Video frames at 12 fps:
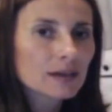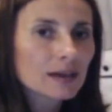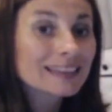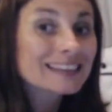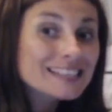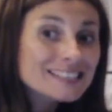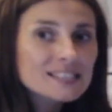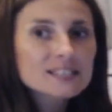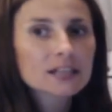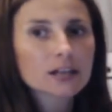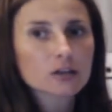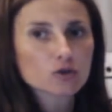This is
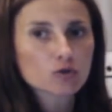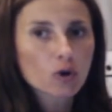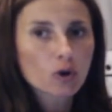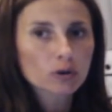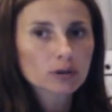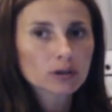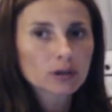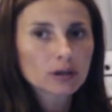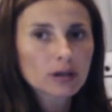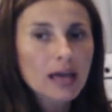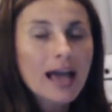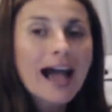the control.
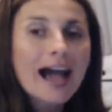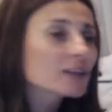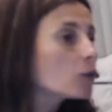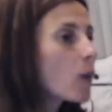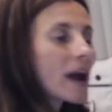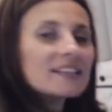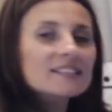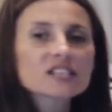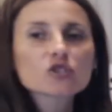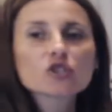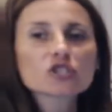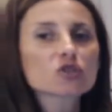Otherwise,
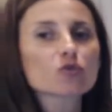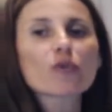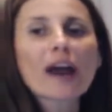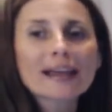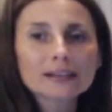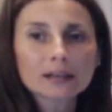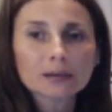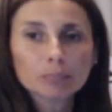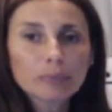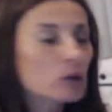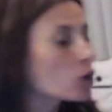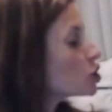it's just random
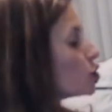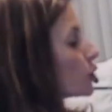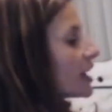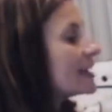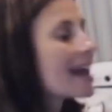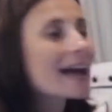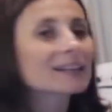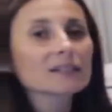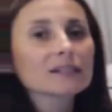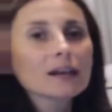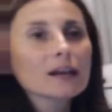because you cannot